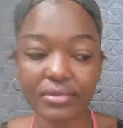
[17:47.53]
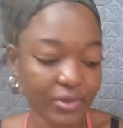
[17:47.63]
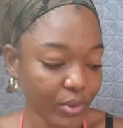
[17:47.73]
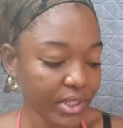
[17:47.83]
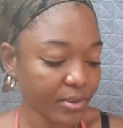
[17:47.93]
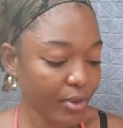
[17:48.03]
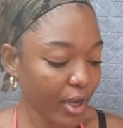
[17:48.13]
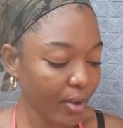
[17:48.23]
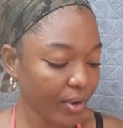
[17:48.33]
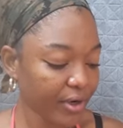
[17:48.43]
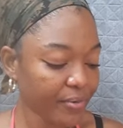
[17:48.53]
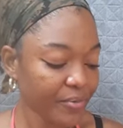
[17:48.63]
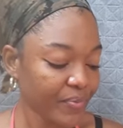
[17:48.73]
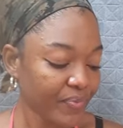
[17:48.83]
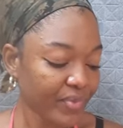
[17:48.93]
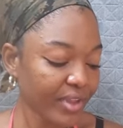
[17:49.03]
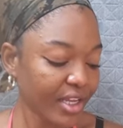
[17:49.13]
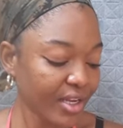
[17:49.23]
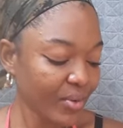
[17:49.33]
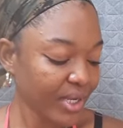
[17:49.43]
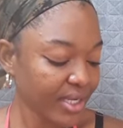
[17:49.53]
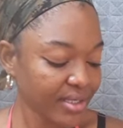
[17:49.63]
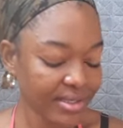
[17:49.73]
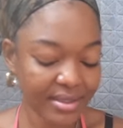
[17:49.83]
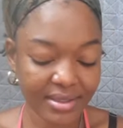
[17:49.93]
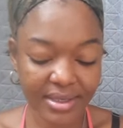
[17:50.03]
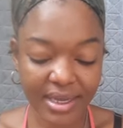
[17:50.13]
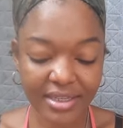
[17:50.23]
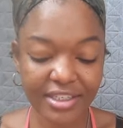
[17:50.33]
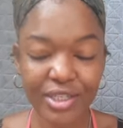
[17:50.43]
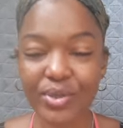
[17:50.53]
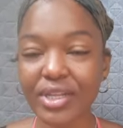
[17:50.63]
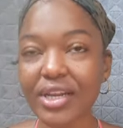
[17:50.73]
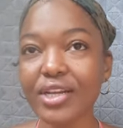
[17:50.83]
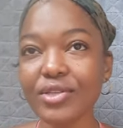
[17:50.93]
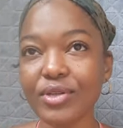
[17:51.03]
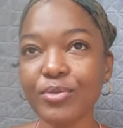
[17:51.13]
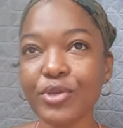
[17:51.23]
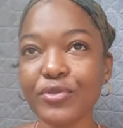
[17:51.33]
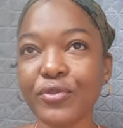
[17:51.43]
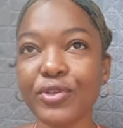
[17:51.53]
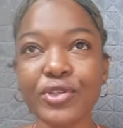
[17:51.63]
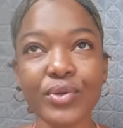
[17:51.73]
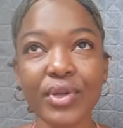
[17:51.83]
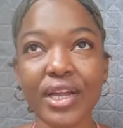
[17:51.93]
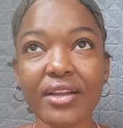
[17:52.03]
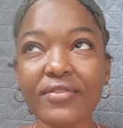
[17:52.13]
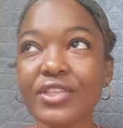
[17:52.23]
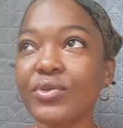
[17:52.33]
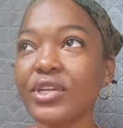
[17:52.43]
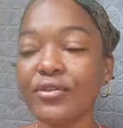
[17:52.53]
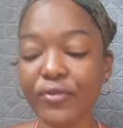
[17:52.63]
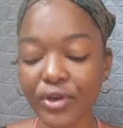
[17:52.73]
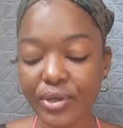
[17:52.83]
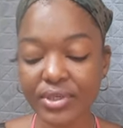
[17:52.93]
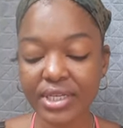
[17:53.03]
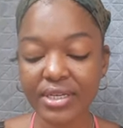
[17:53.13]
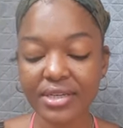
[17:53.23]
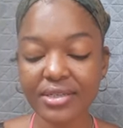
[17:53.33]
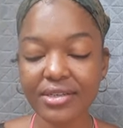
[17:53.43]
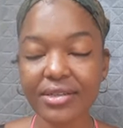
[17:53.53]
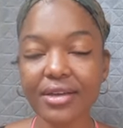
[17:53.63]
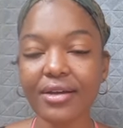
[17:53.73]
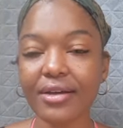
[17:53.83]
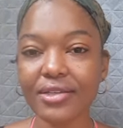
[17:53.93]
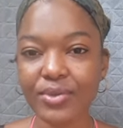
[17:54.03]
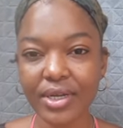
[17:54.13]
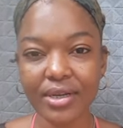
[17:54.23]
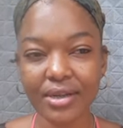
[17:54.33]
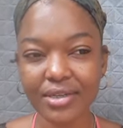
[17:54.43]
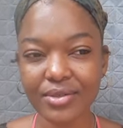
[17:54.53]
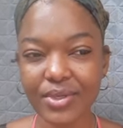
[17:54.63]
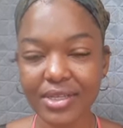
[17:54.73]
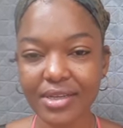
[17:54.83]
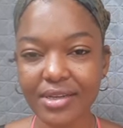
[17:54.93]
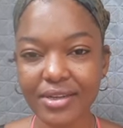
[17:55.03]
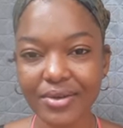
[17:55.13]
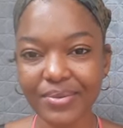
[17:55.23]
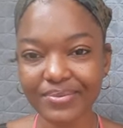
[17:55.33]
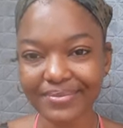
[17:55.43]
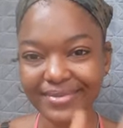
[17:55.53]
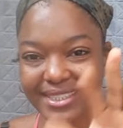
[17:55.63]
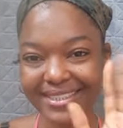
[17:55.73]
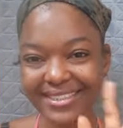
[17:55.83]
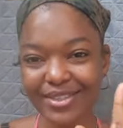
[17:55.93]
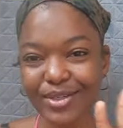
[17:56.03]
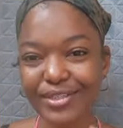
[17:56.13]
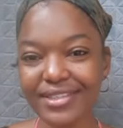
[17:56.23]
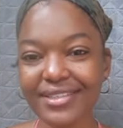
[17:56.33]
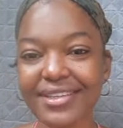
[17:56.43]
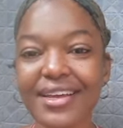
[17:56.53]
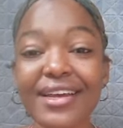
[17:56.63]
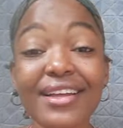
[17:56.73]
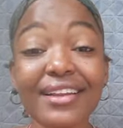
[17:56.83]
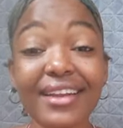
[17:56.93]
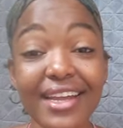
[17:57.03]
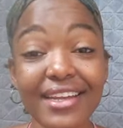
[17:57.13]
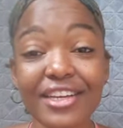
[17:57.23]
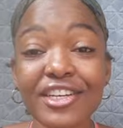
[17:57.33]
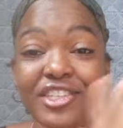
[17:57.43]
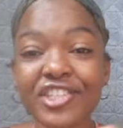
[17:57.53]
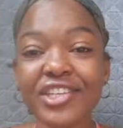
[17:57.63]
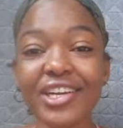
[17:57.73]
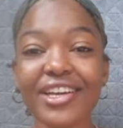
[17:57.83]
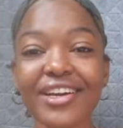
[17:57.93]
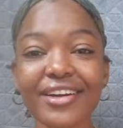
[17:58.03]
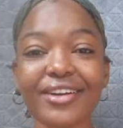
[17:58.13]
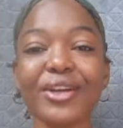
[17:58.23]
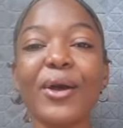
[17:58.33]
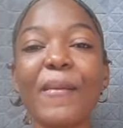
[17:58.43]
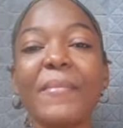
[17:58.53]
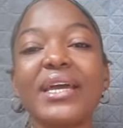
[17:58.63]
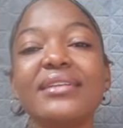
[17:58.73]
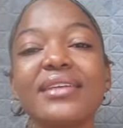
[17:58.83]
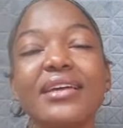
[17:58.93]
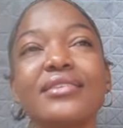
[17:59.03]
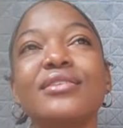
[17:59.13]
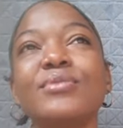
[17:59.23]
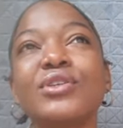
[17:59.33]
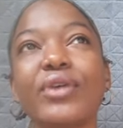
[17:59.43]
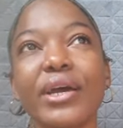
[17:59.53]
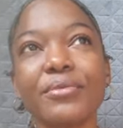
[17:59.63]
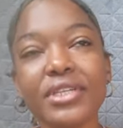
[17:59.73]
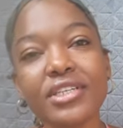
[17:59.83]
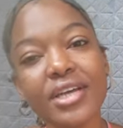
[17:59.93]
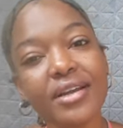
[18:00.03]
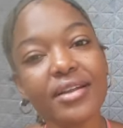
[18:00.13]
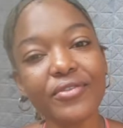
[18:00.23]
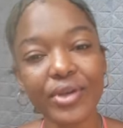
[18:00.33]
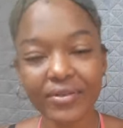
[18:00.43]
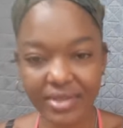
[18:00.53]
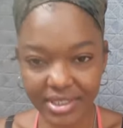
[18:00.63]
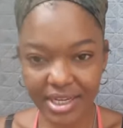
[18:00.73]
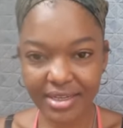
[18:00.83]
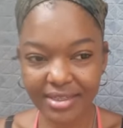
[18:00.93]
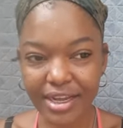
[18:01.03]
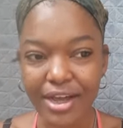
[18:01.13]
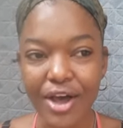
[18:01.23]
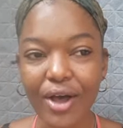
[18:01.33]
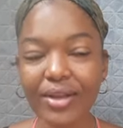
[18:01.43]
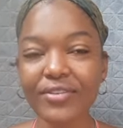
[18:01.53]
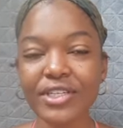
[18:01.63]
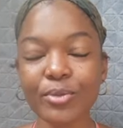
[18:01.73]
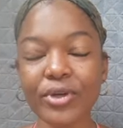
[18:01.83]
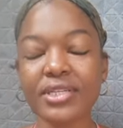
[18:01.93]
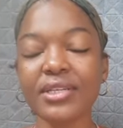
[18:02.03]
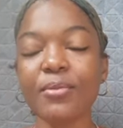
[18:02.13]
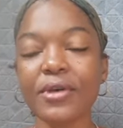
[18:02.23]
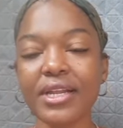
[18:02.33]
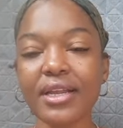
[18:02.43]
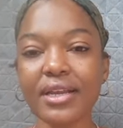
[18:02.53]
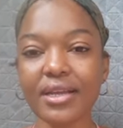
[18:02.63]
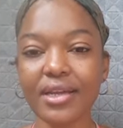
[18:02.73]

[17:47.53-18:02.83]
with the power anyways i'll see you in the next one beautiful soul i love this reading for you take it easy out there all is well and all is within you toodles like share comment and subscribe to the channel if you haven't yet all of your support is abundantly